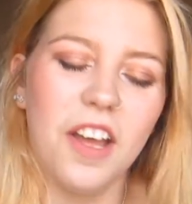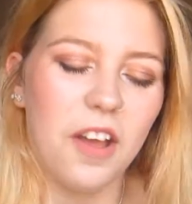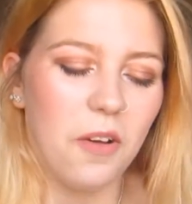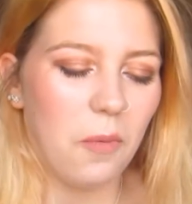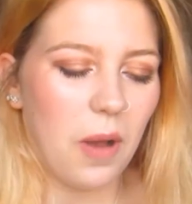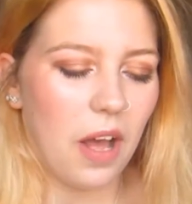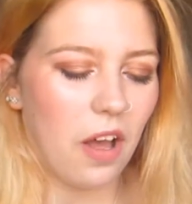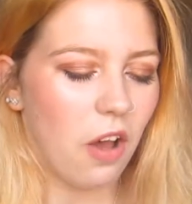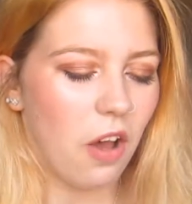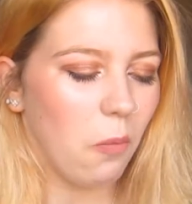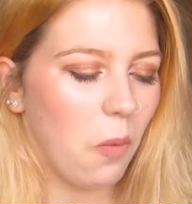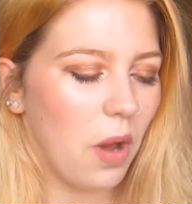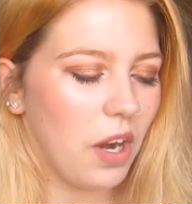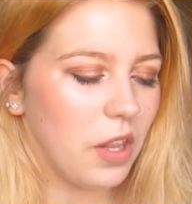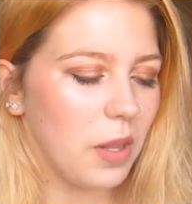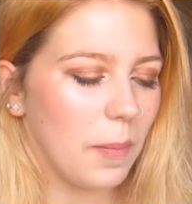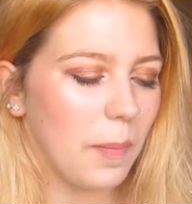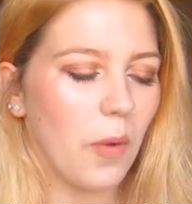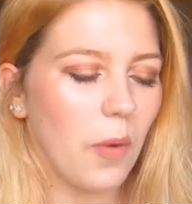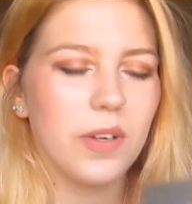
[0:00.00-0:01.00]
Well, one
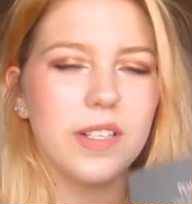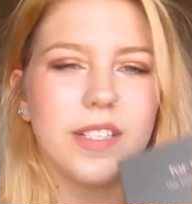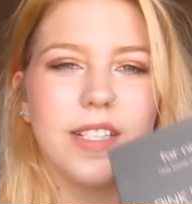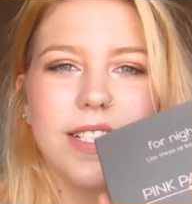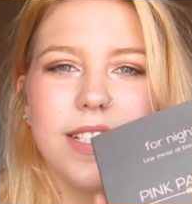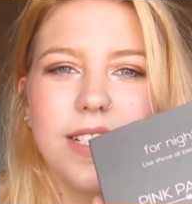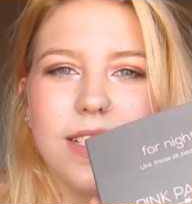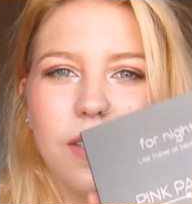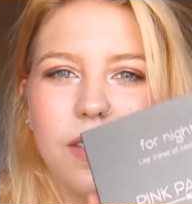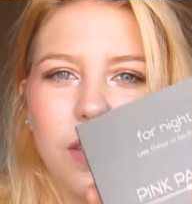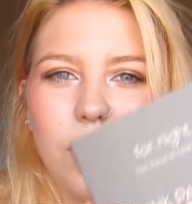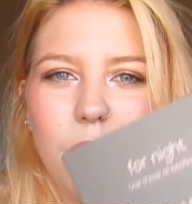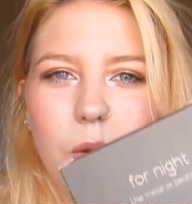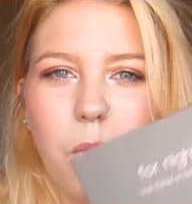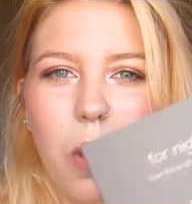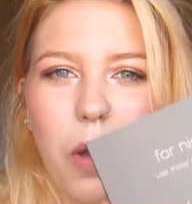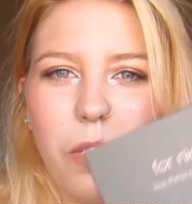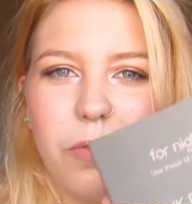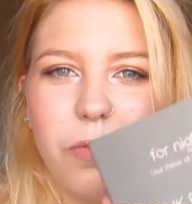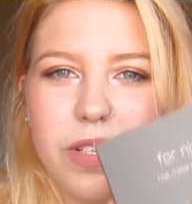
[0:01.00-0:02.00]
of the boxes you
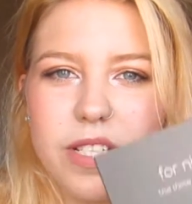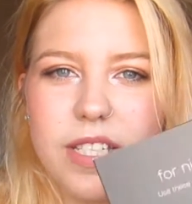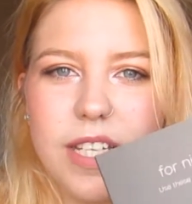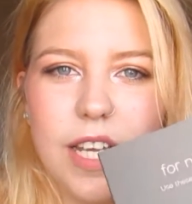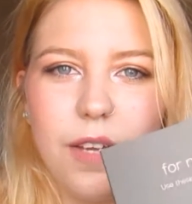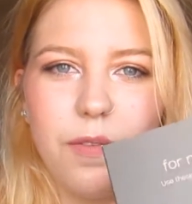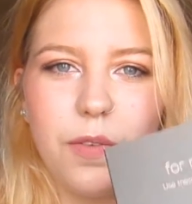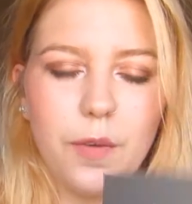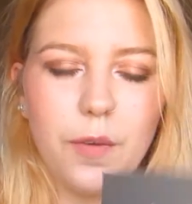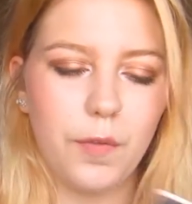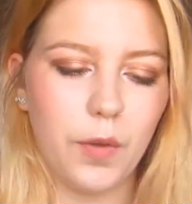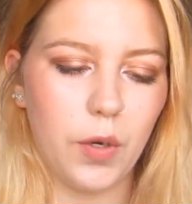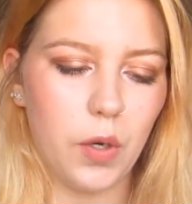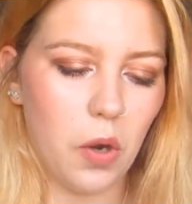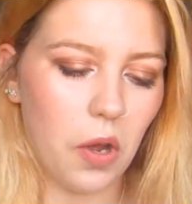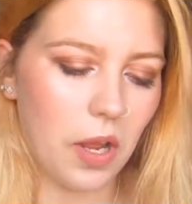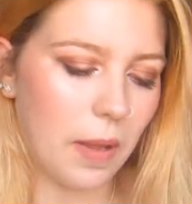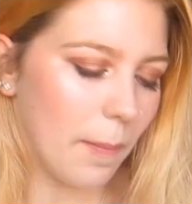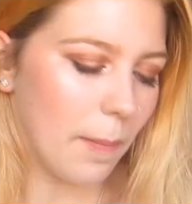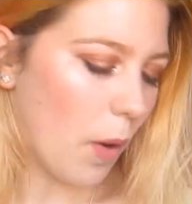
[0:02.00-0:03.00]
won't receive a for
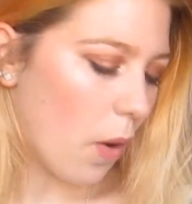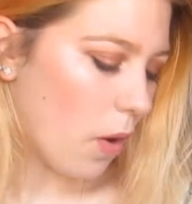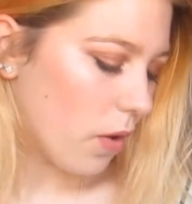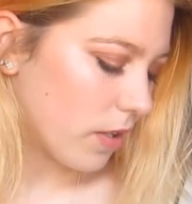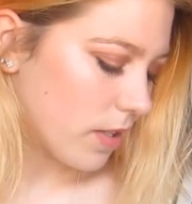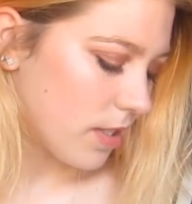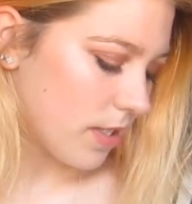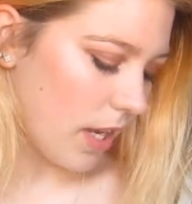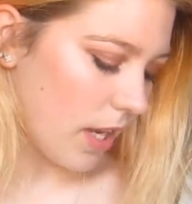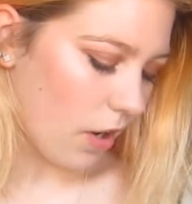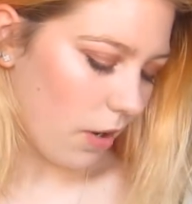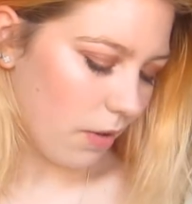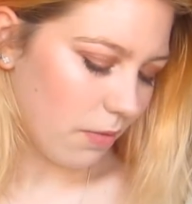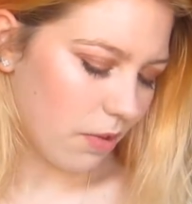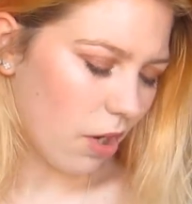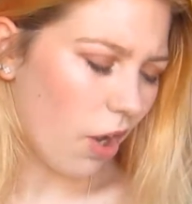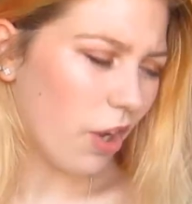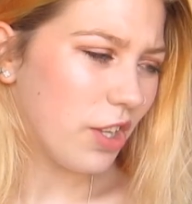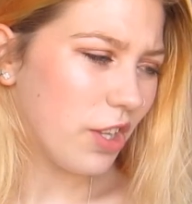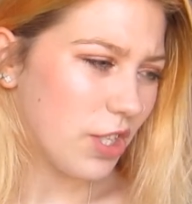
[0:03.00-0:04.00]
night box, and
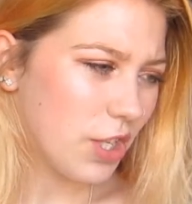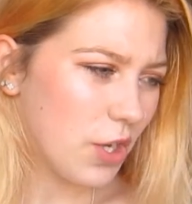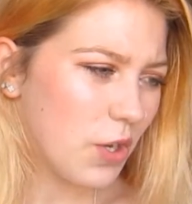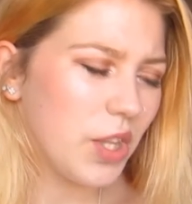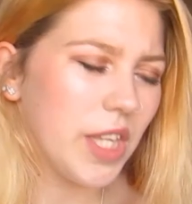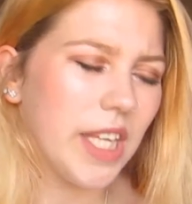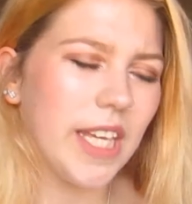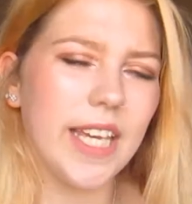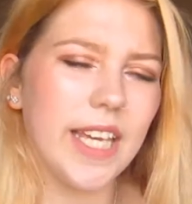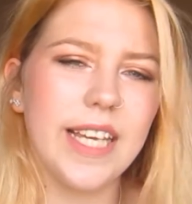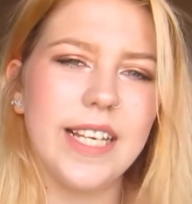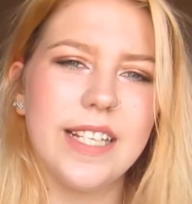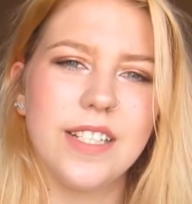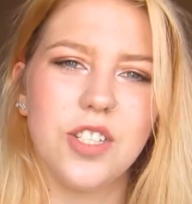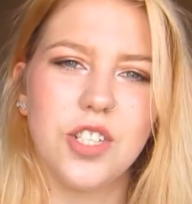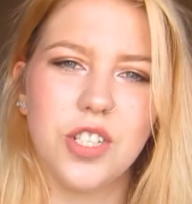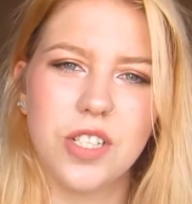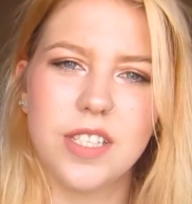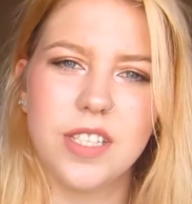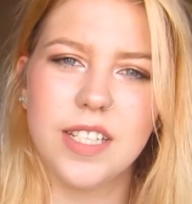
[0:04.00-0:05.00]
I do think it is
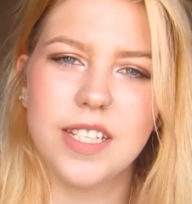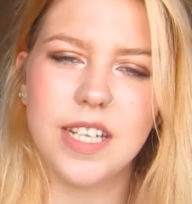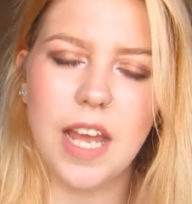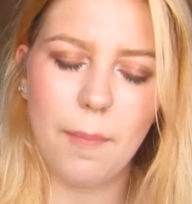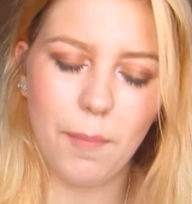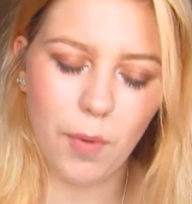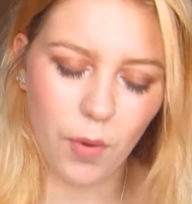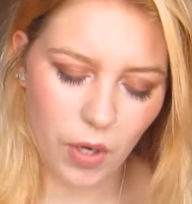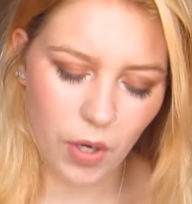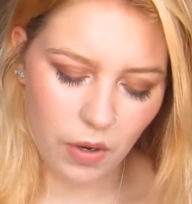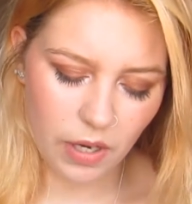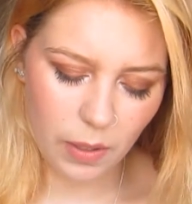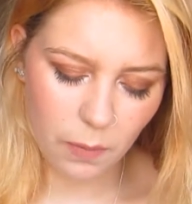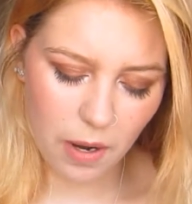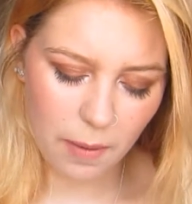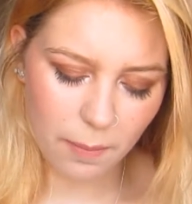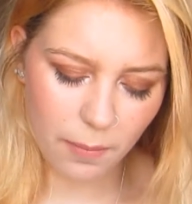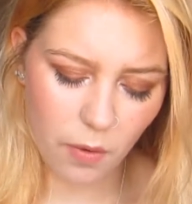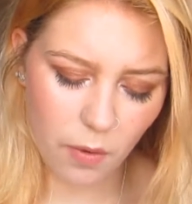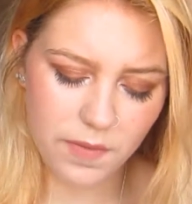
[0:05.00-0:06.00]
just the tampon only
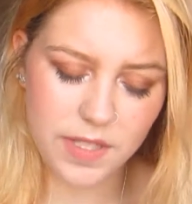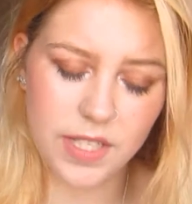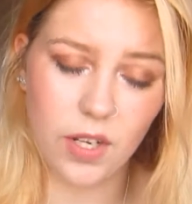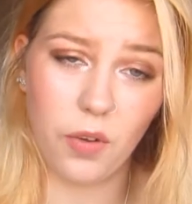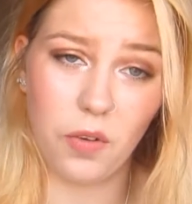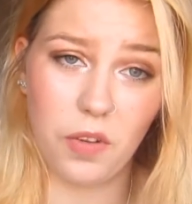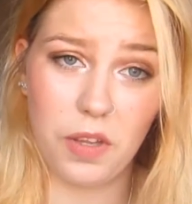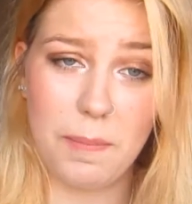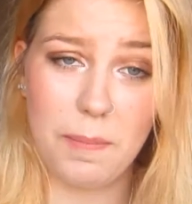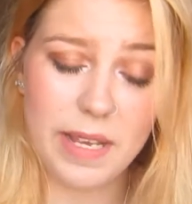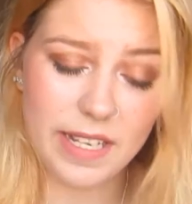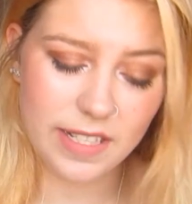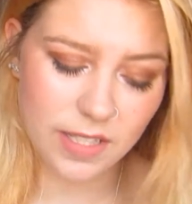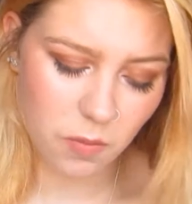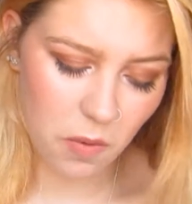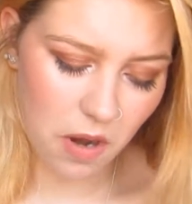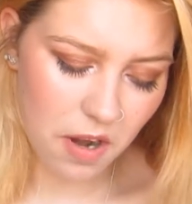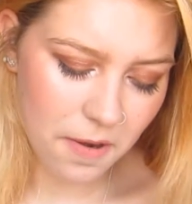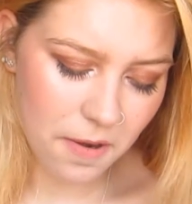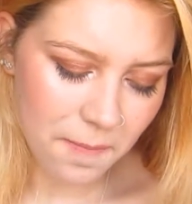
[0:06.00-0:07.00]
one, but obviously I got the mixed
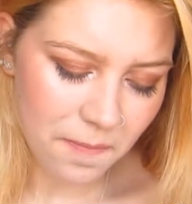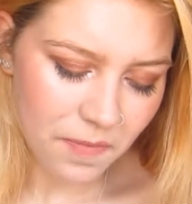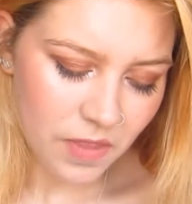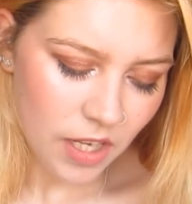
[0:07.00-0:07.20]
one.